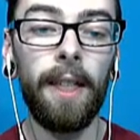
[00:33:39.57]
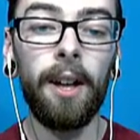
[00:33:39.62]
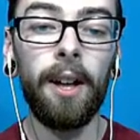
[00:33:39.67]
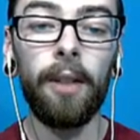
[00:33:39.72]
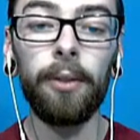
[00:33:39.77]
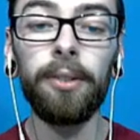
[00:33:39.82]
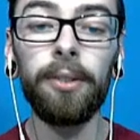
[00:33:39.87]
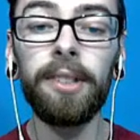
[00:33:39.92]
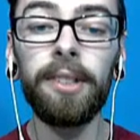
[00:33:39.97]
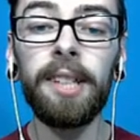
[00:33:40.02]

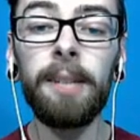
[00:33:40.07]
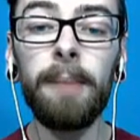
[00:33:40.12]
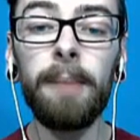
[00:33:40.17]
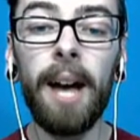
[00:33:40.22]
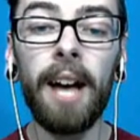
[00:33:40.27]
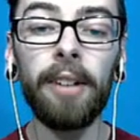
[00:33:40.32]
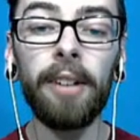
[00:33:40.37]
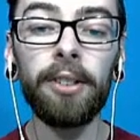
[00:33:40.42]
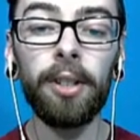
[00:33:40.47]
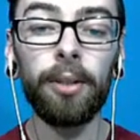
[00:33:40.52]
Those Team
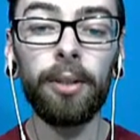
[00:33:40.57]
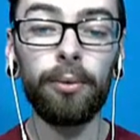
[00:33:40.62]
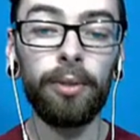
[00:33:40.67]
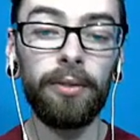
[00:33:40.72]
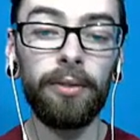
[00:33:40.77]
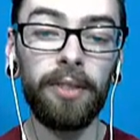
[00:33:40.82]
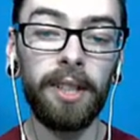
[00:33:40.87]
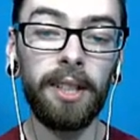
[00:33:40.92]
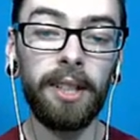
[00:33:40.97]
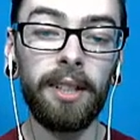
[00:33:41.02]
Asgard
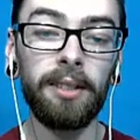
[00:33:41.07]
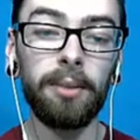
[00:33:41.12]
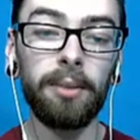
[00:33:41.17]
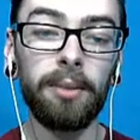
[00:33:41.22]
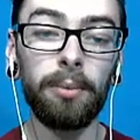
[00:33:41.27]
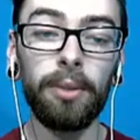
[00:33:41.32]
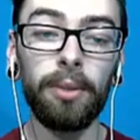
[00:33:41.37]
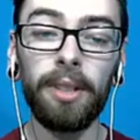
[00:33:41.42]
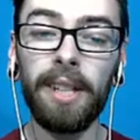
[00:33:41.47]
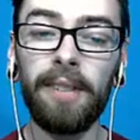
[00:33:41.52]
Ruffians
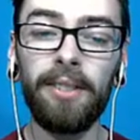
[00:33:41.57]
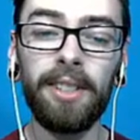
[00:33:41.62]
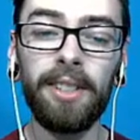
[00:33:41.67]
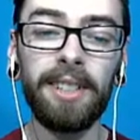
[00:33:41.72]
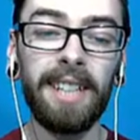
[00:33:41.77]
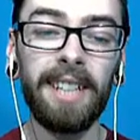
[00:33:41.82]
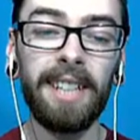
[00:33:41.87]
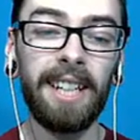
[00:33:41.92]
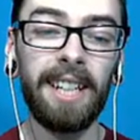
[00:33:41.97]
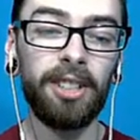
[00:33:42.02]
will never
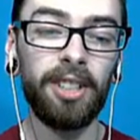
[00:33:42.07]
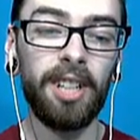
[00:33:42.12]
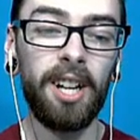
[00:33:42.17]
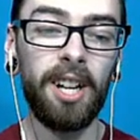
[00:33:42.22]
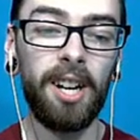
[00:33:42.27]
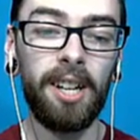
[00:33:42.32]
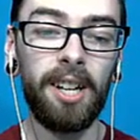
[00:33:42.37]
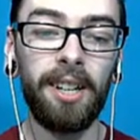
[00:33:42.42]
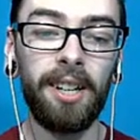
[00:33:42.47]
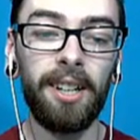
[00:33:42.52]
take
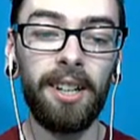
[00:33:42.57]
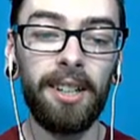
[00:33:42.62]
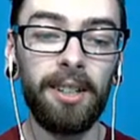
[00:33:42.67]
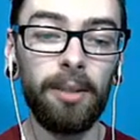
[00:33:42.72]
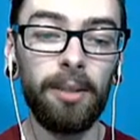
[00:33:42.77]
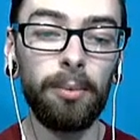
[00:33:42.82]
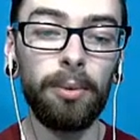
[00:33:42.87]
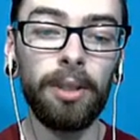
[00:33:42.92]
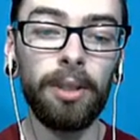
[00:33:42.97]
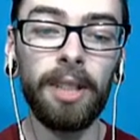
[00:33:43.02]
Turkana.
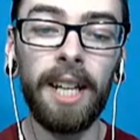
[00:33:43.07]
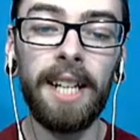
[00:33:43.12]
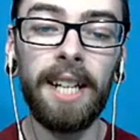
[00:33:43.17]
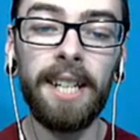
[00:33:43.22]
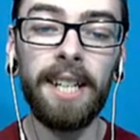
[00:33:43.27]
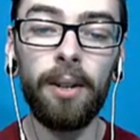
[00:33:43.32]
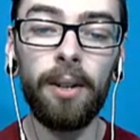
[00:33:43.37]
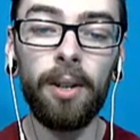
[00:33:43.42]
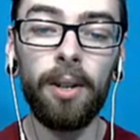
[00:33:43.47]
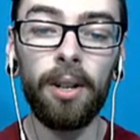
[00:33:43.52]
We'll lay
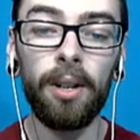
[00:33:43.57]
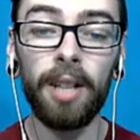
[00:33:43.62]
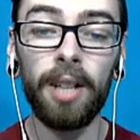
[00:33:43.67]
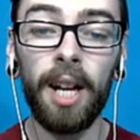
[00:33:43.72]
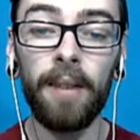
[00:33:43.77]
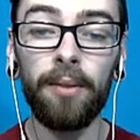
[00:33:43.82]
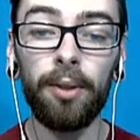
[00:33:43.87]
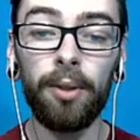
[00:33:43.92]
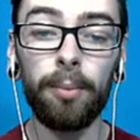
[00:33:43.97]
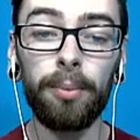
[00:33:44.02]
down our
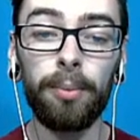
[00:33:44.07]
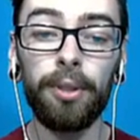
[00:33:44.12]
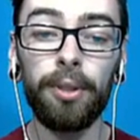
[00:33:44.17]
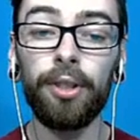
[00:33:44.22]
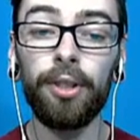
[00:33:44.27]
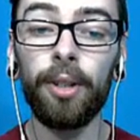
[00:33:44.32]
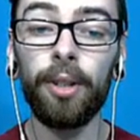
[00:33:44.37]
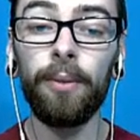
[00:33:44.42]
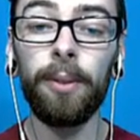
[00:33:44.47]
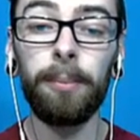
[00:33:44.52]
lives to
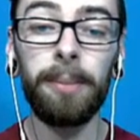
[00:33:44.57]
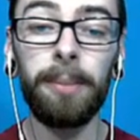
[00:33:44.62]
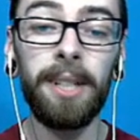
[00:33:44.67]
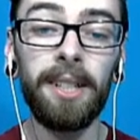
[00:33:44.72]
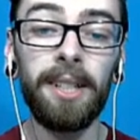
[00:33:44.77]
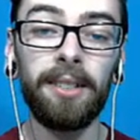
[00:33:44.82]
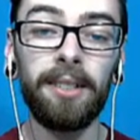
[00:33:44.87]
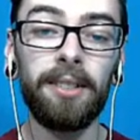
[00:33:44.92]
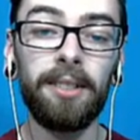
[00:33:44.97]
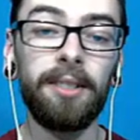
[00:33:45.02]
preserve the
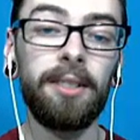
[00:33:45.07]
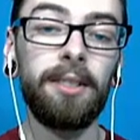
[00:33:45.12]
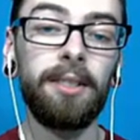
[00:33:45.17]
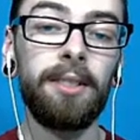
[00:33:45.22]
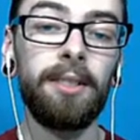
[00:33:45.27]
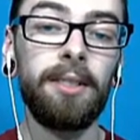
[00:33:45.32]
peace.